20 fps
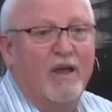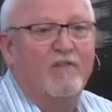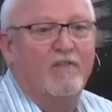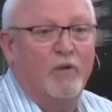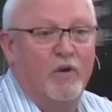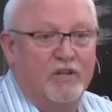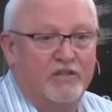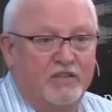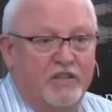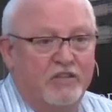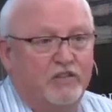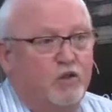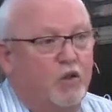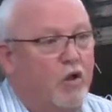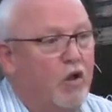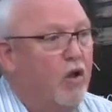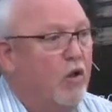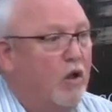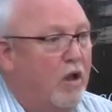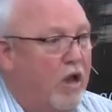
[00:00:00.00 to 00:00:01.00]
For instance,
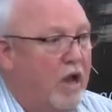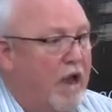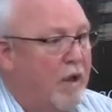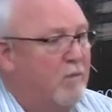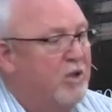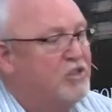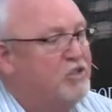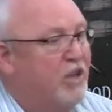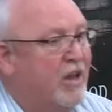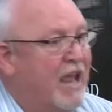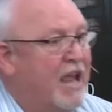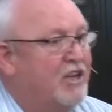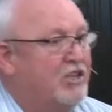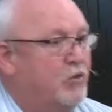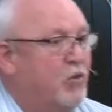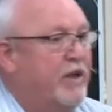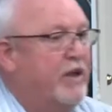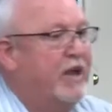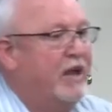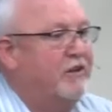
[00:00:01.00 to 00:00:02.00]
I mentioned
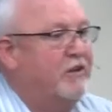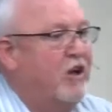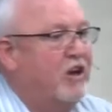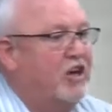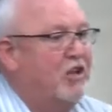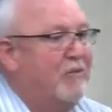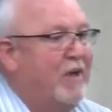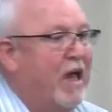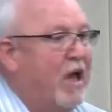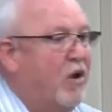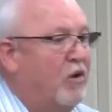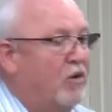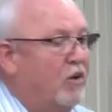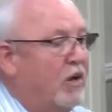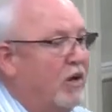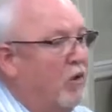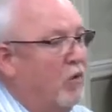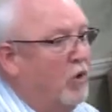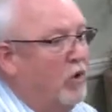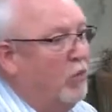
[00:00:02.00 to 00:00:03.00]
last week, I talked about
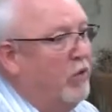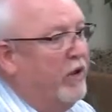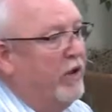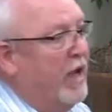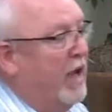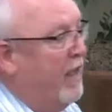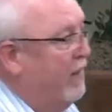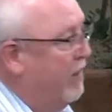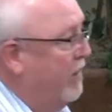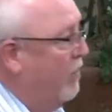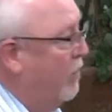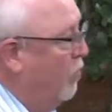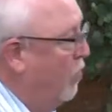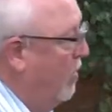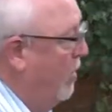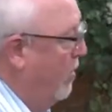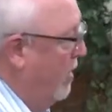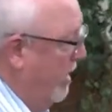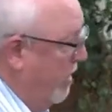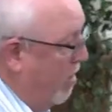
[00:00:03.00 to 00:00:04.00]
uh, when we got in,
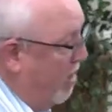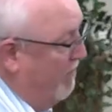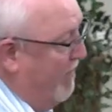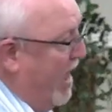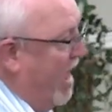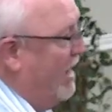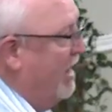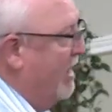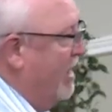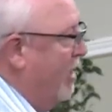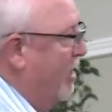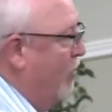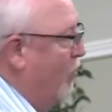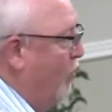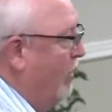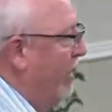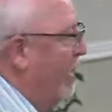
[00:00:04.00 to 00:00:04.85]
in our valley here, we